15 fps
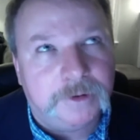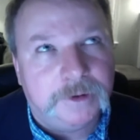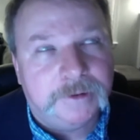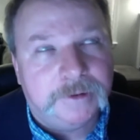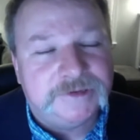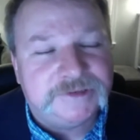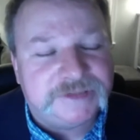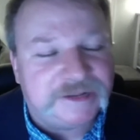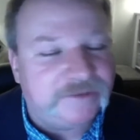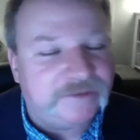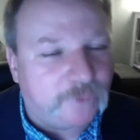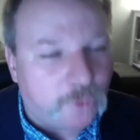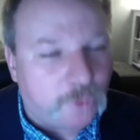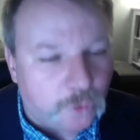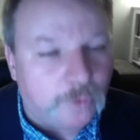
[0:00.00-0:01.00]
set of
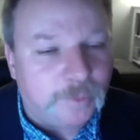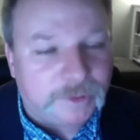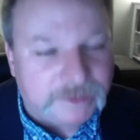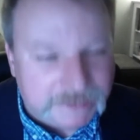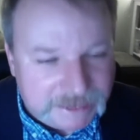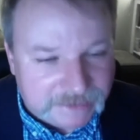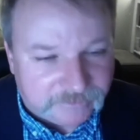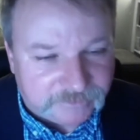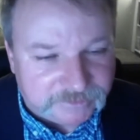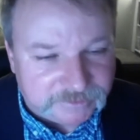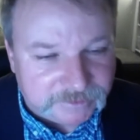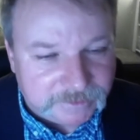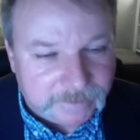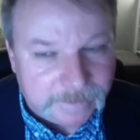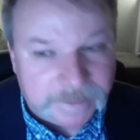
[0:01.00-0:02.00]
core beliefs
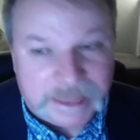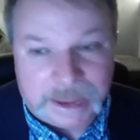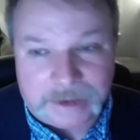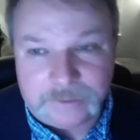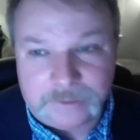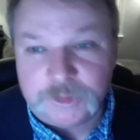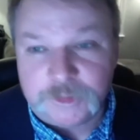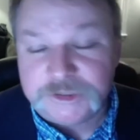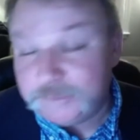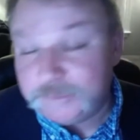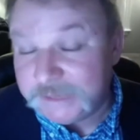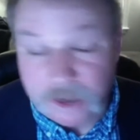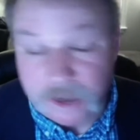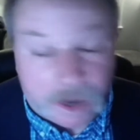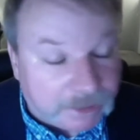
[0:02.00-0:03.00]
that we should be
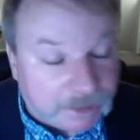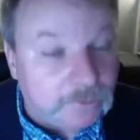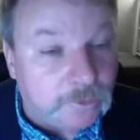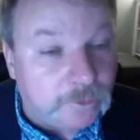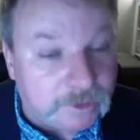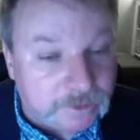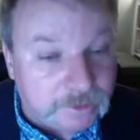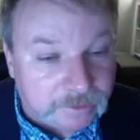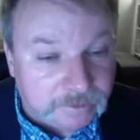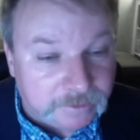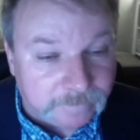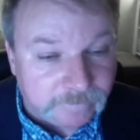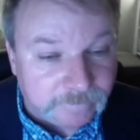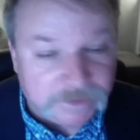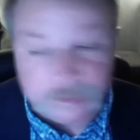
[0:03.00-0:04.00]
kind to one another.
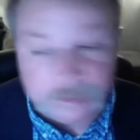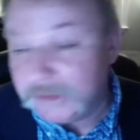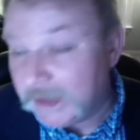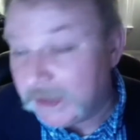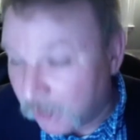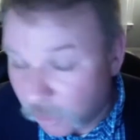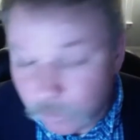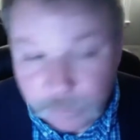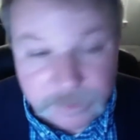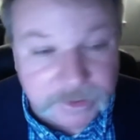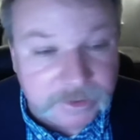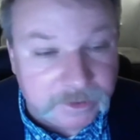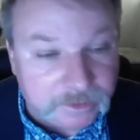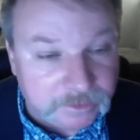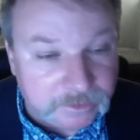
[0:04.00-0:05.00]
You're to help one
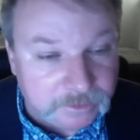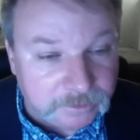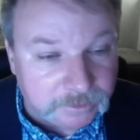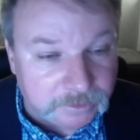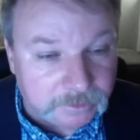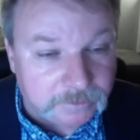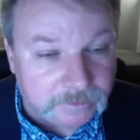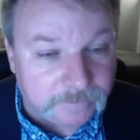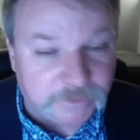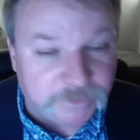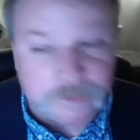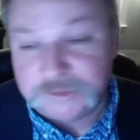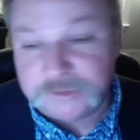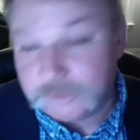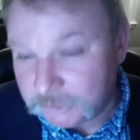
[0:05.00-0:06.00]
another. You're
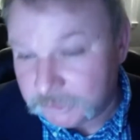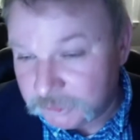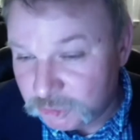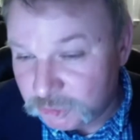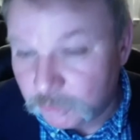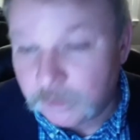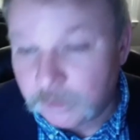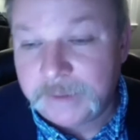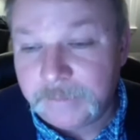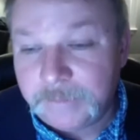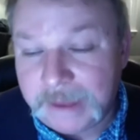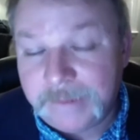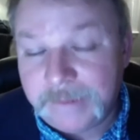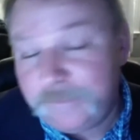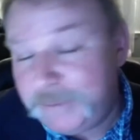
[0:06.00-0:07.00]
to enjoy
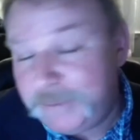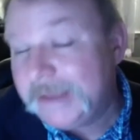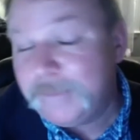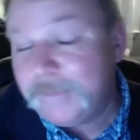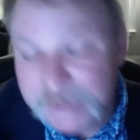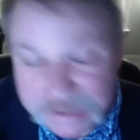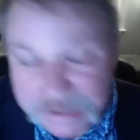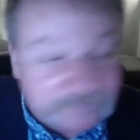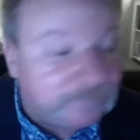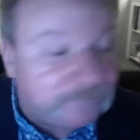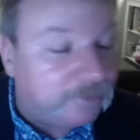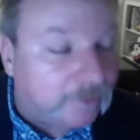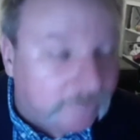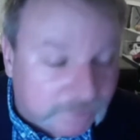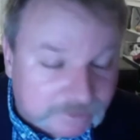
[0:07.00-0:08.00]
and be at peace,
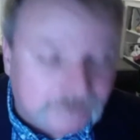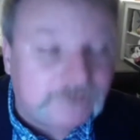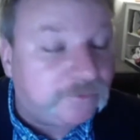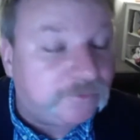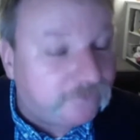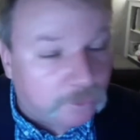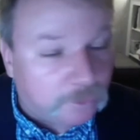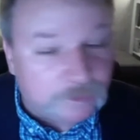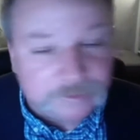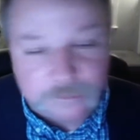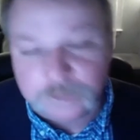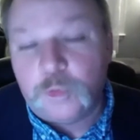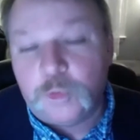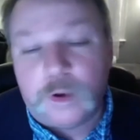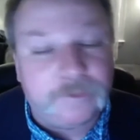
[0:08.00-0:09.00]
very much like the Force, with
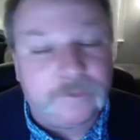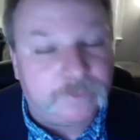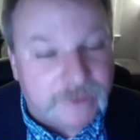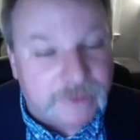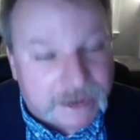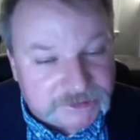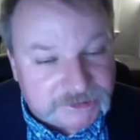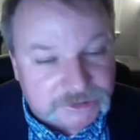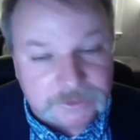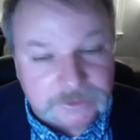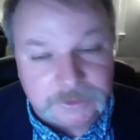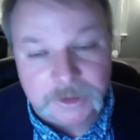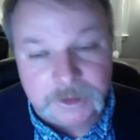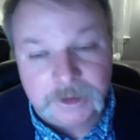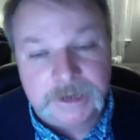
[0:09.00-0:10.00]
one of nature.
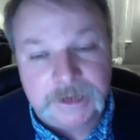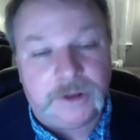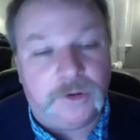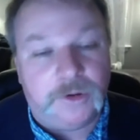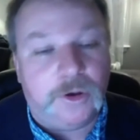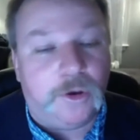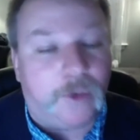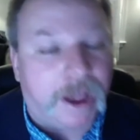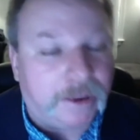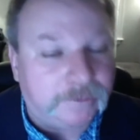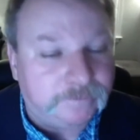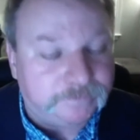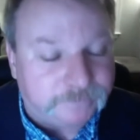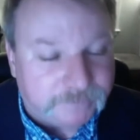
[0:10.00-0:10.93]
Go out and,